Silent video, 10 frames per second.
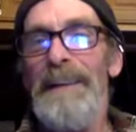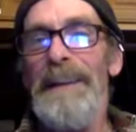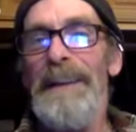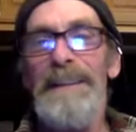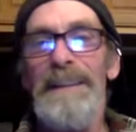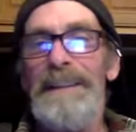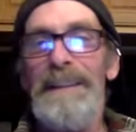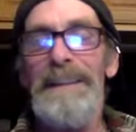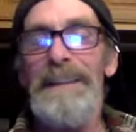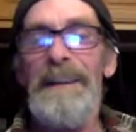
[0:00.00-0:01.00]
Every day's
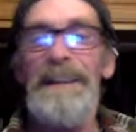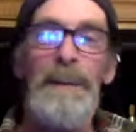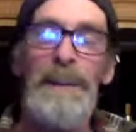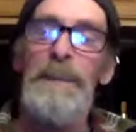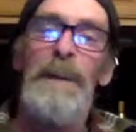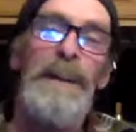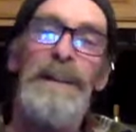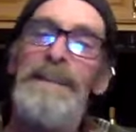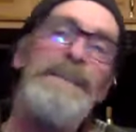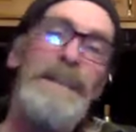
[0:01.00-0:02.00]
new
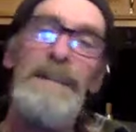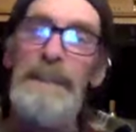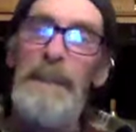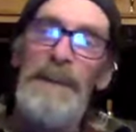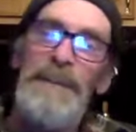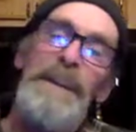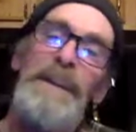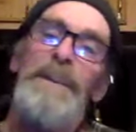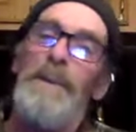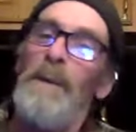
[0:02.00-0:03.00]
experience, puts it
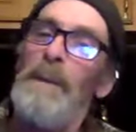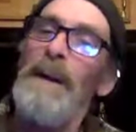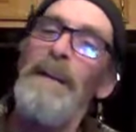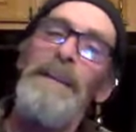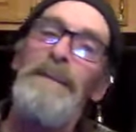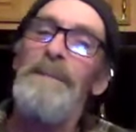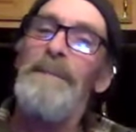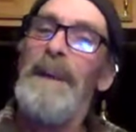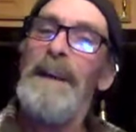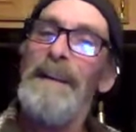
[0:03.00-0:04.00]
in the tool belt
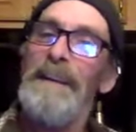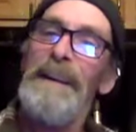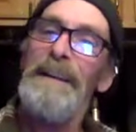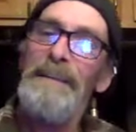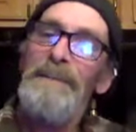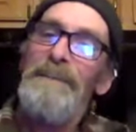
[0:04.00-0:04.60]
kind of thing.